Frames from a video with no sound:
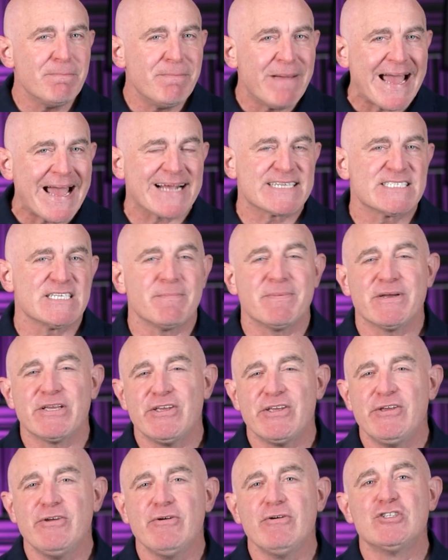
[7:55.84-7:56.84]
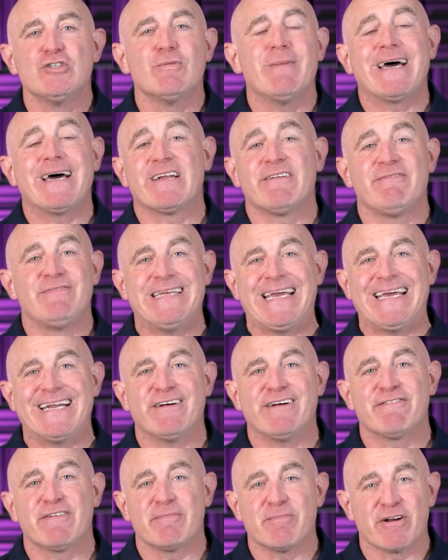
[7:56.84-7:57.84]
backs up a huge amount of
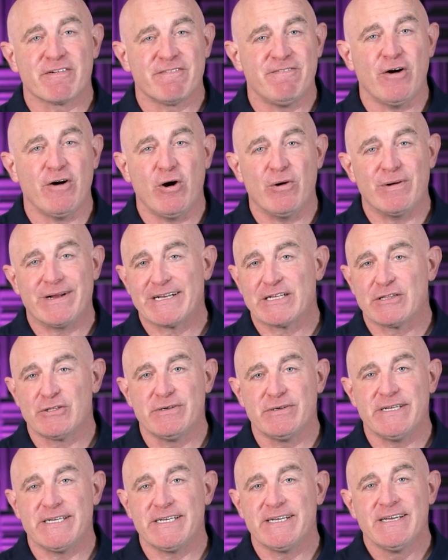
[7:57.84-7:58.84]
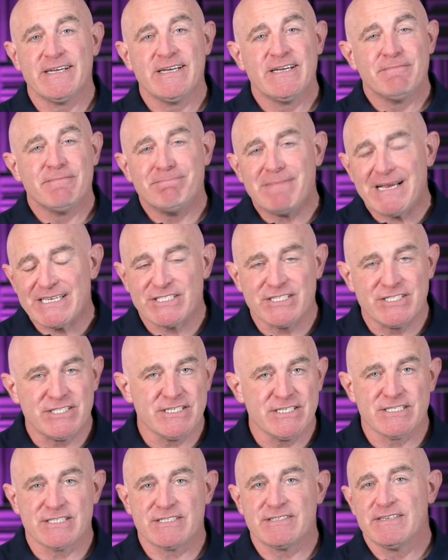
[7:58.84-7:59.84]
data from your phone, including
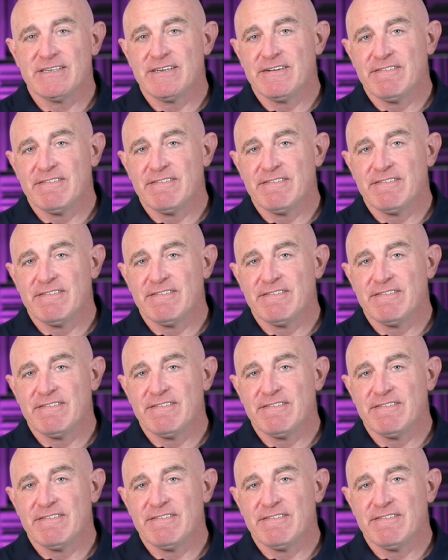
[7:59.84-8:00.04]
messages,